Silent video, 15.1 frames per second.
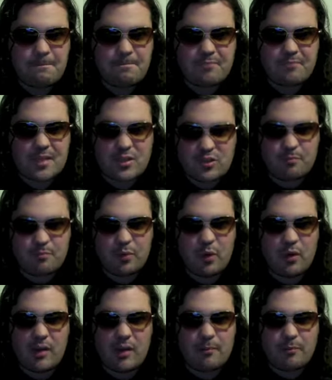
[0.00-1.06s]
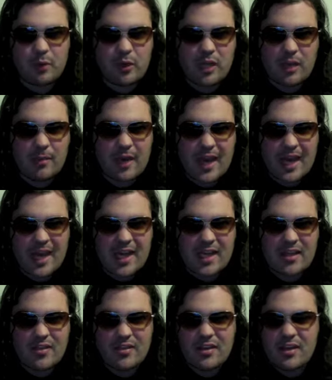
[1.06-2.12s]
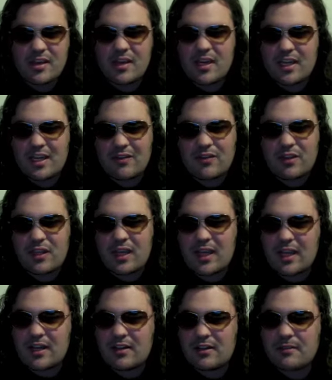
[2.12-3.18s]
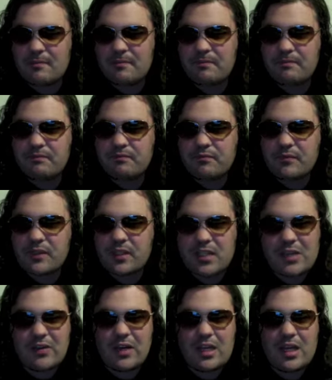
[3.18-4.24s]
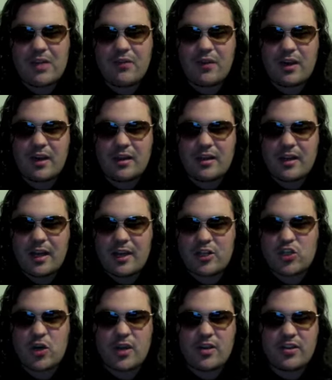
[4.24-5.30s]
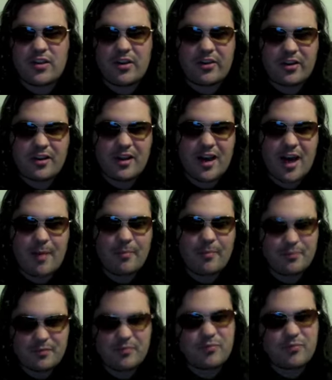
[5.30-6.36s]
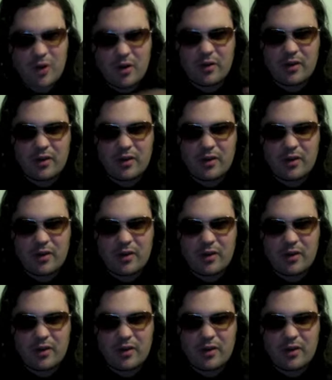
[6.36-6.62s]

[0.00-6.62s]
just blowing up heads, and even you have a triceratops, you know,